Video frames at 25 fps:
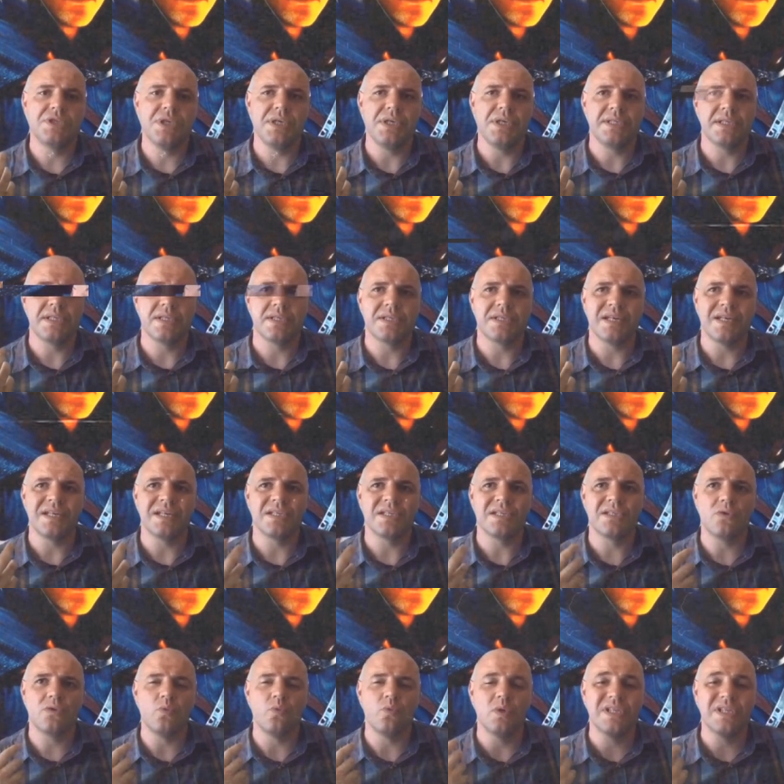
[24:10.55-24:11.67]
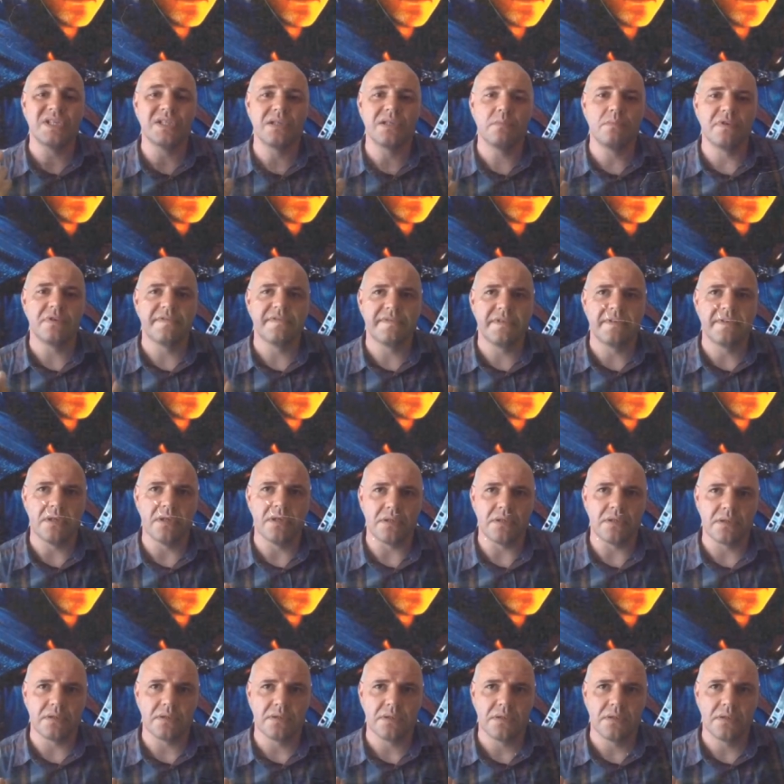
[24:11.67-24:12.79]
Jesus as the wisdom of
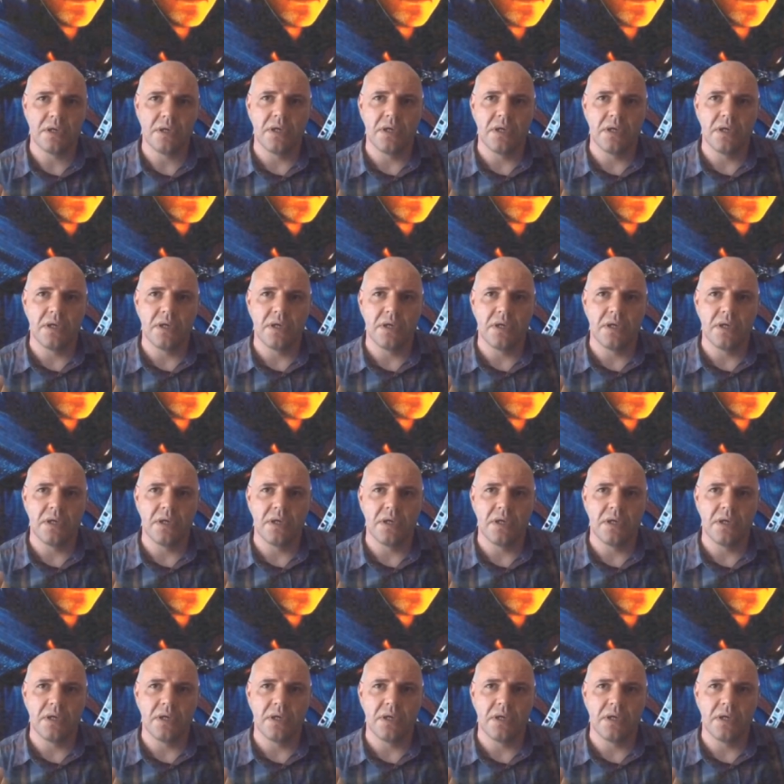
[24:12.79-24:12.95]
God.